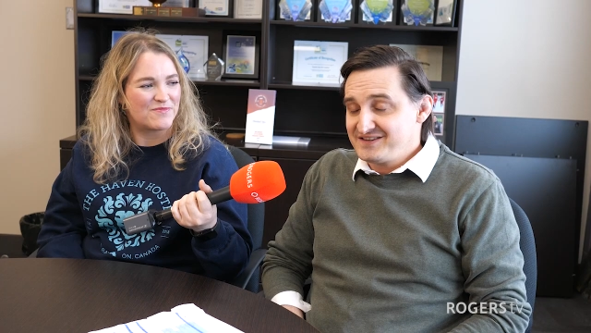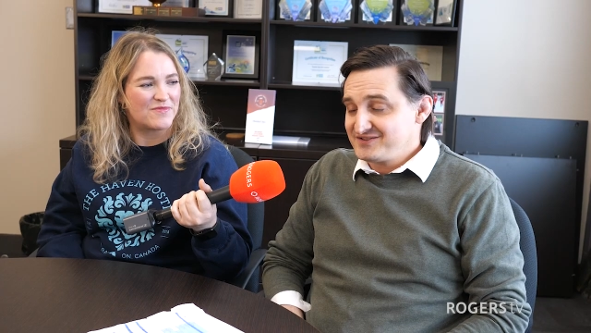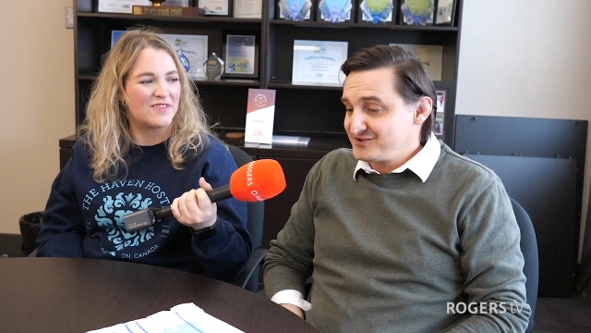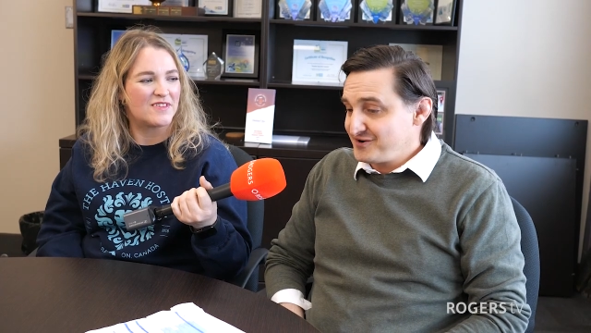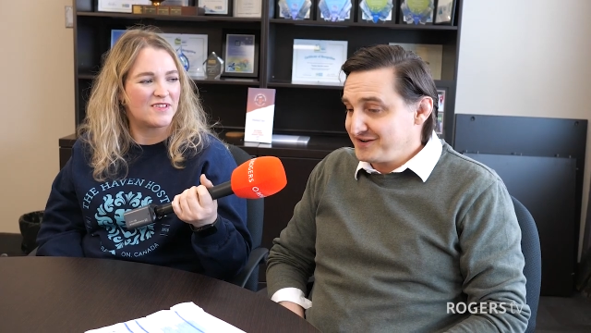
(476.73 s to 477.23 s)

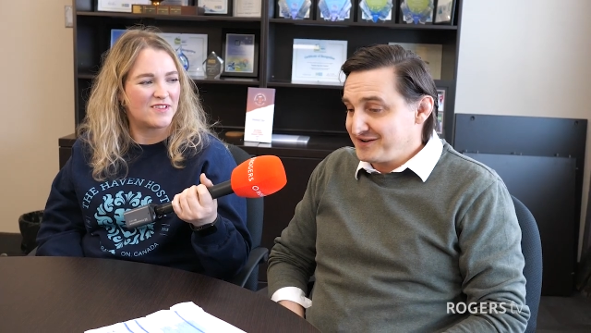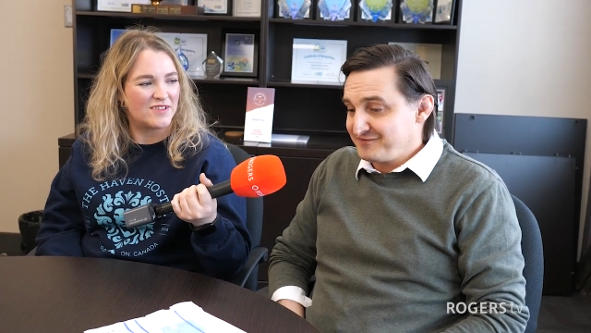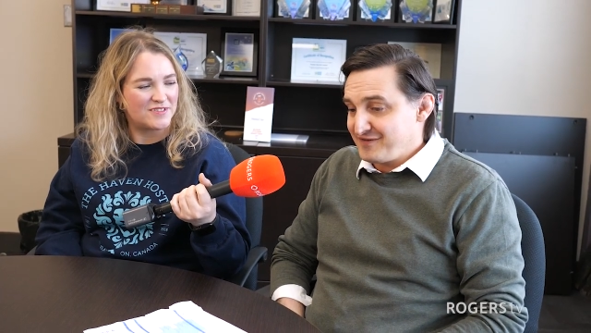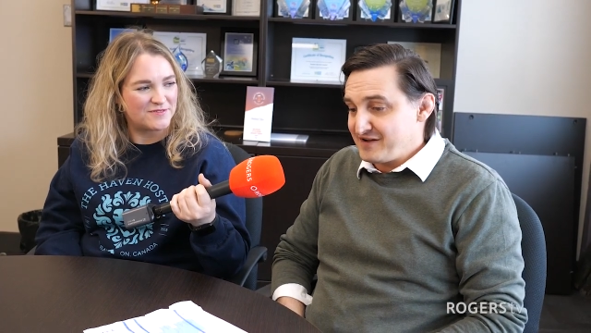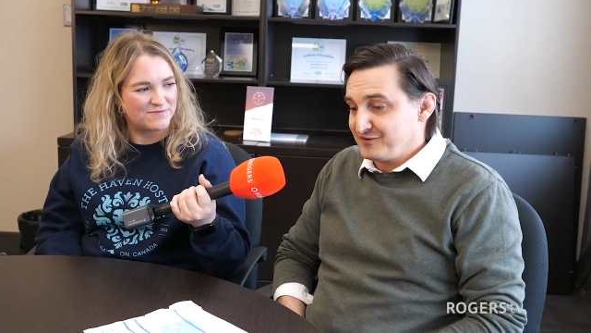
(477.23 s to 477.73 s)
Speaker 1: starting at
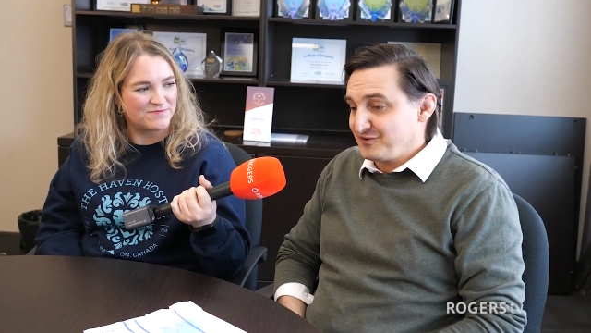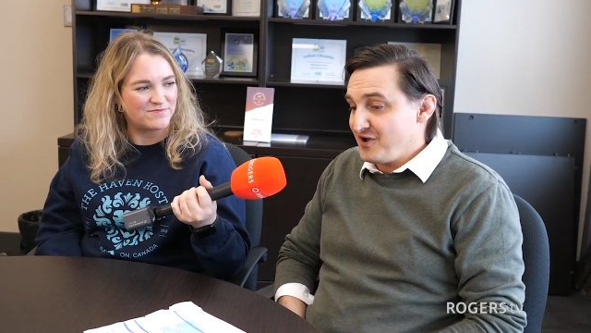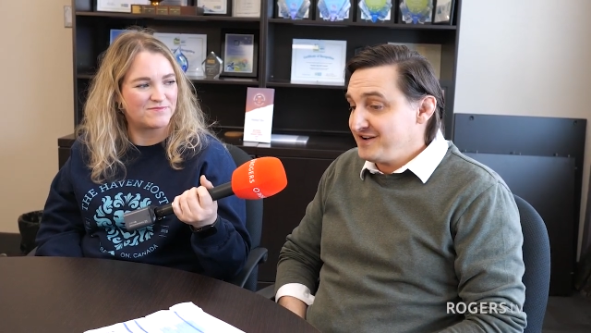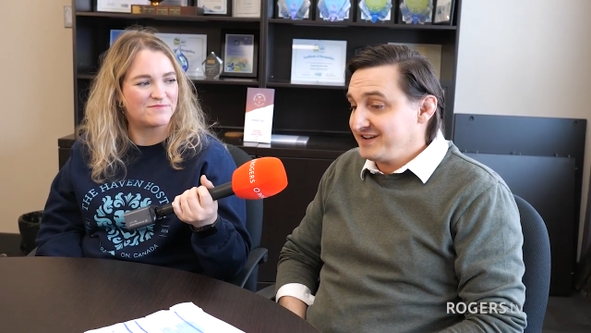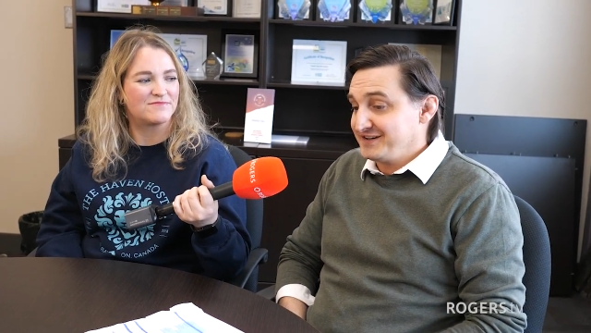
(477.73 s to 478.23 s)
5
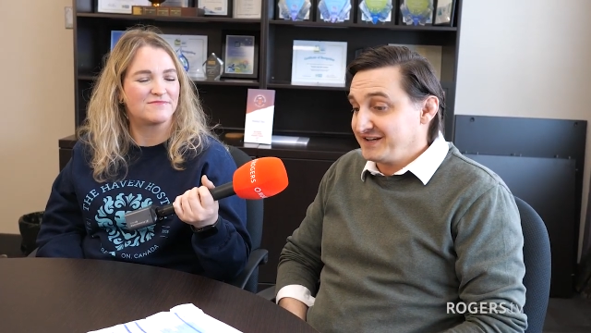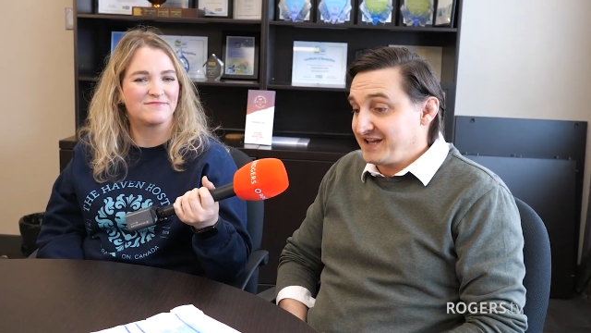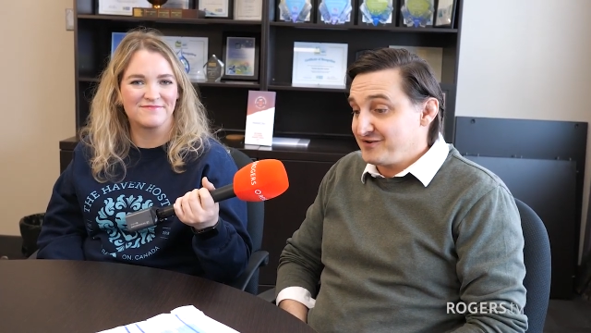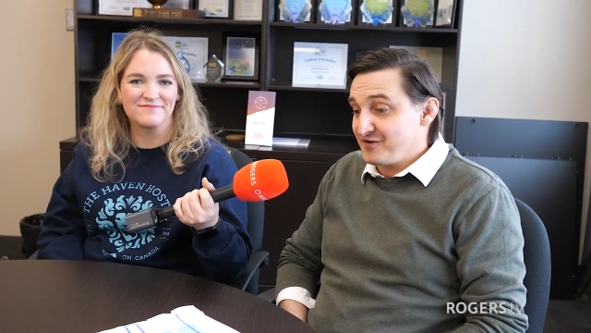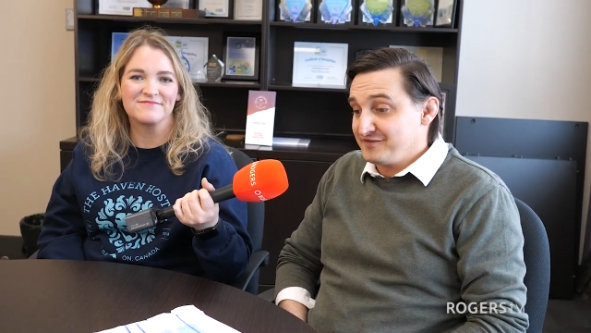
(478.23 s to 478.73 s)
o'clock, and
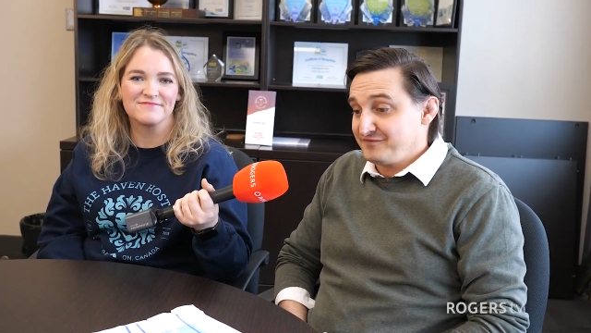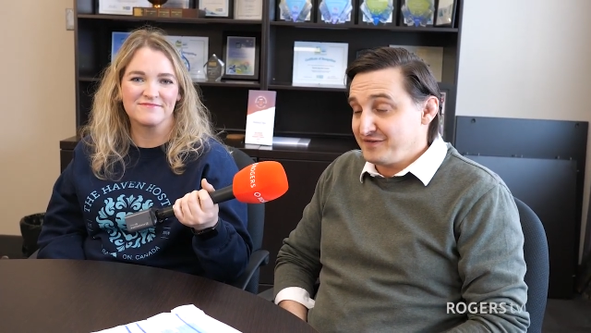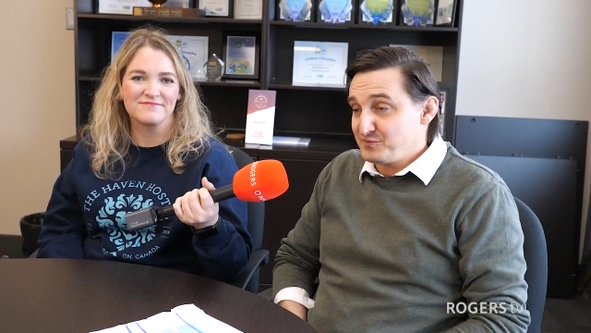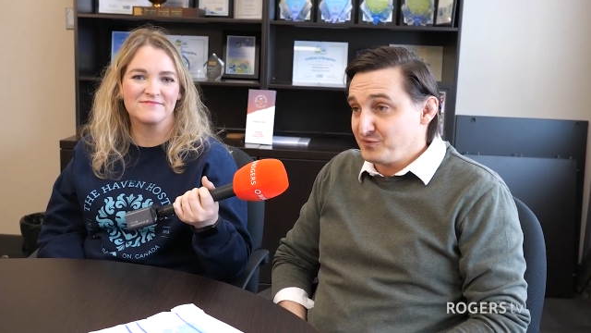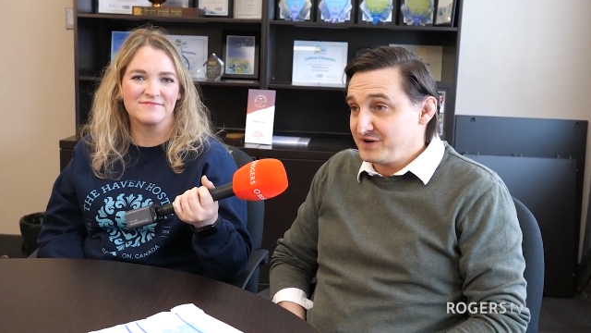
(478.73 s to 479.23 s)
again on
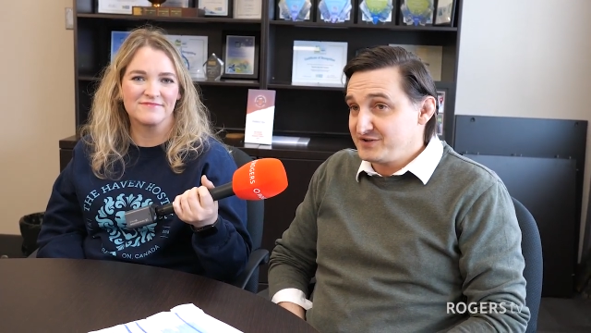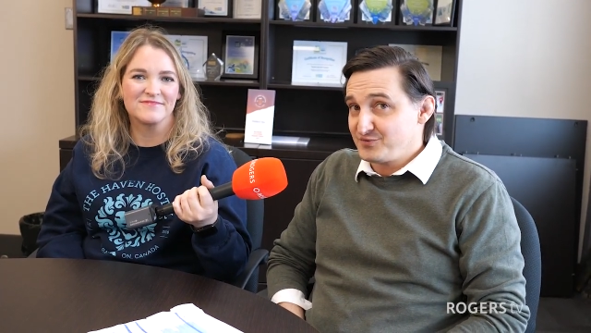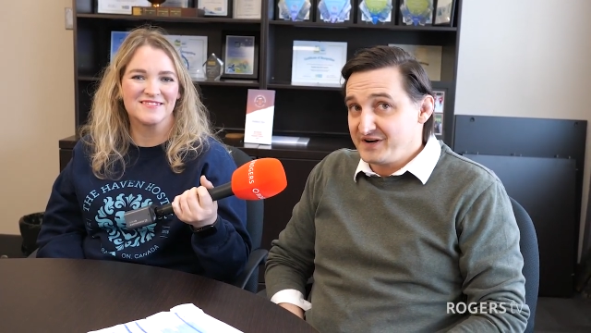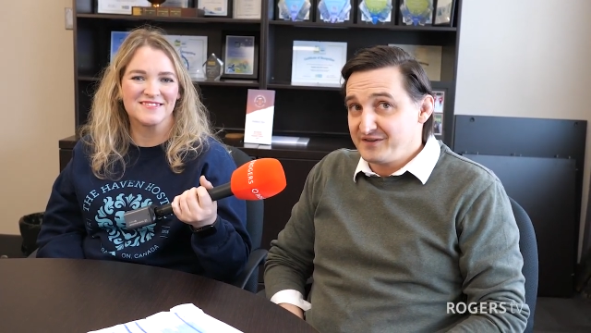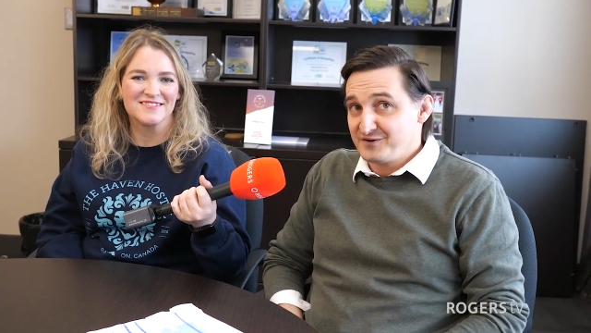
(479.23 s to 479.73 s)
February
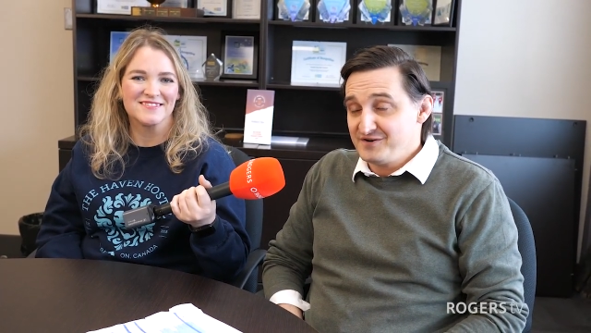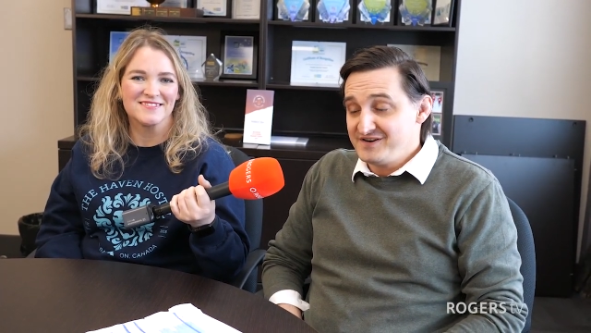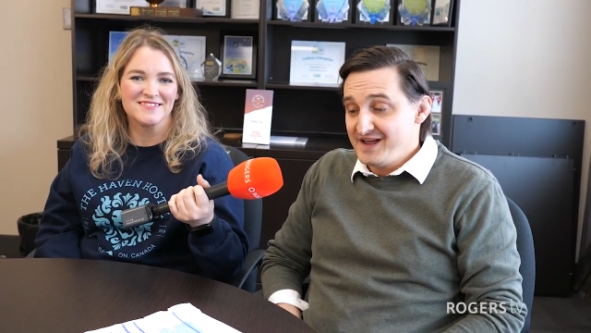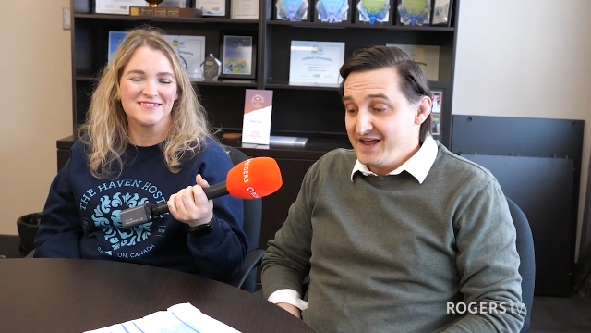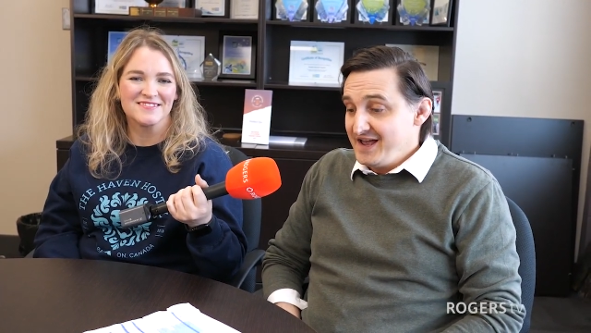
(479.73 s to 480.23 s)

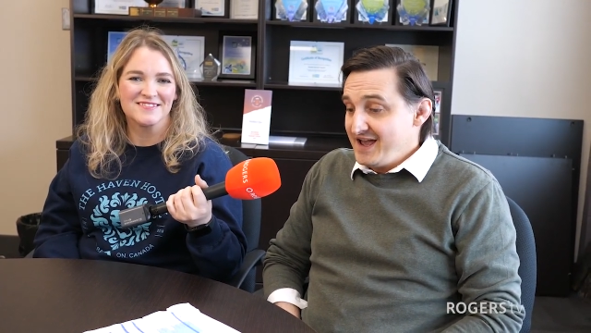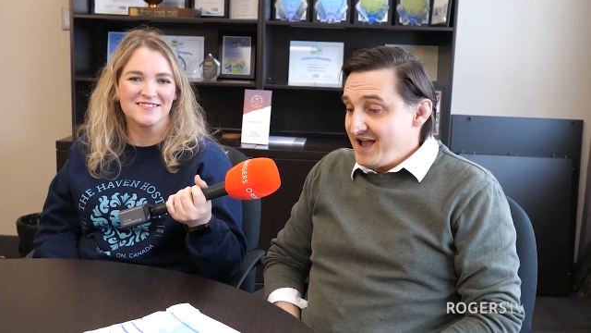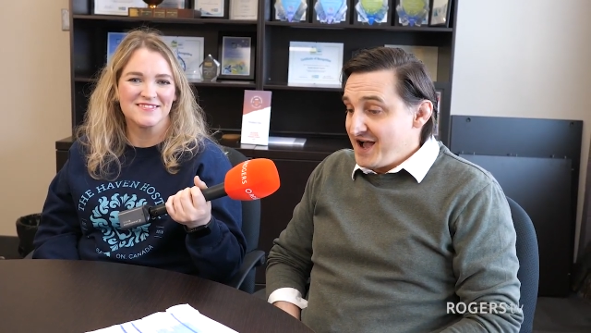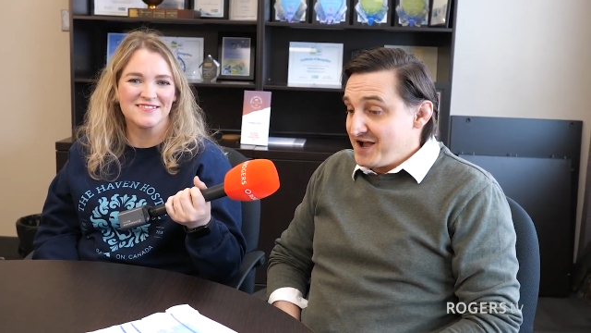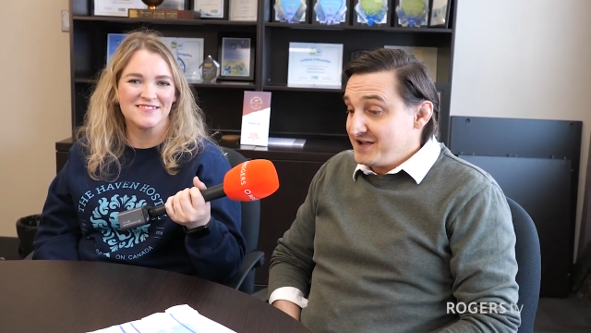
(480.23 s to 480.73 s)
23rd.
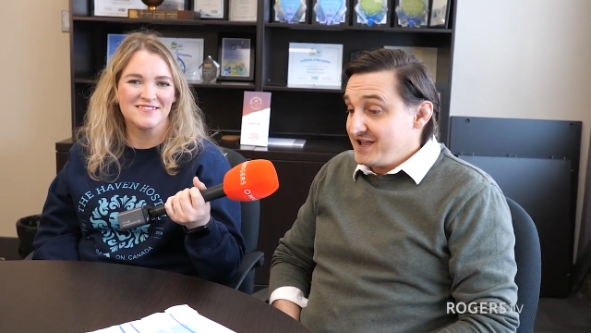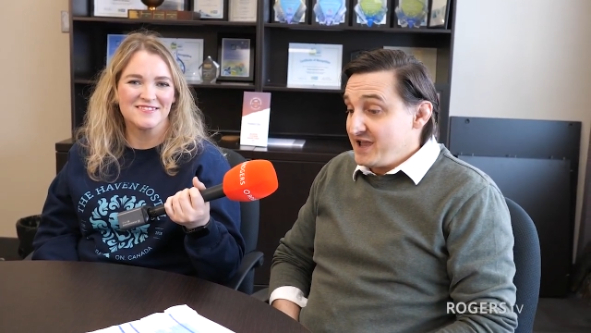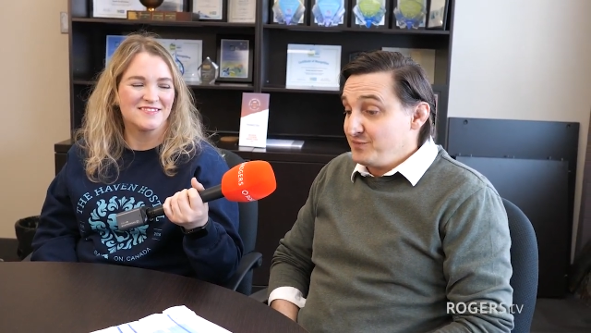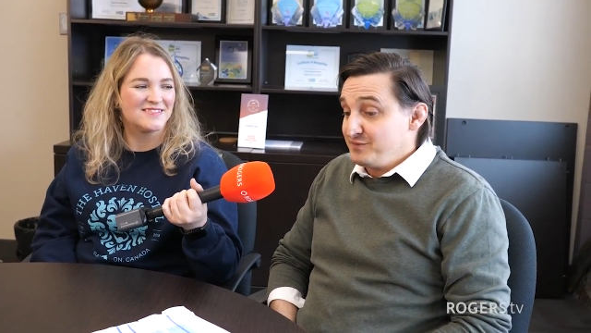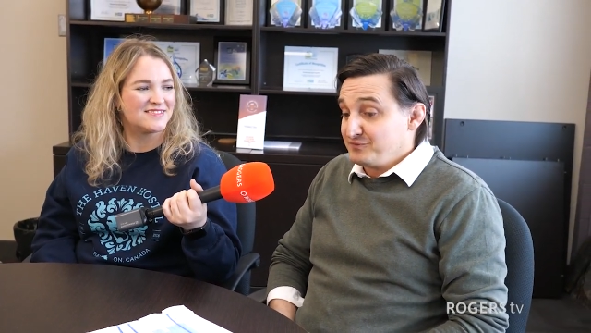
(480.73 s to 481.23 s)
Uh,
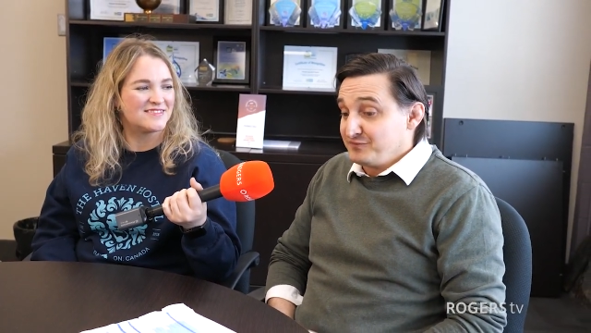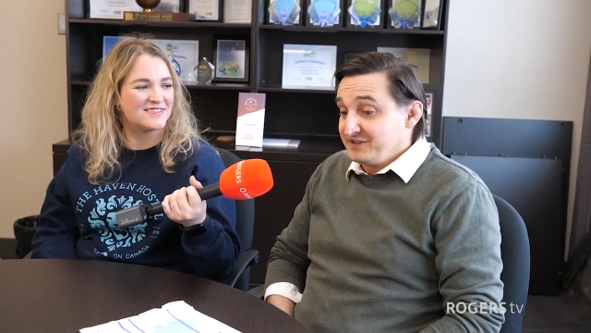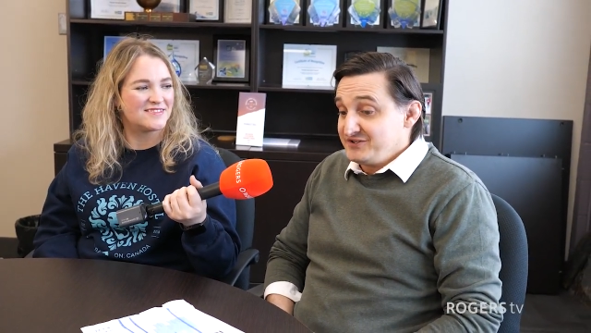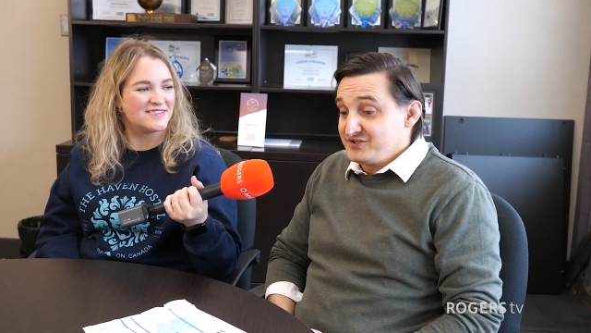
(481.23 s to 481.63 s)
and we would really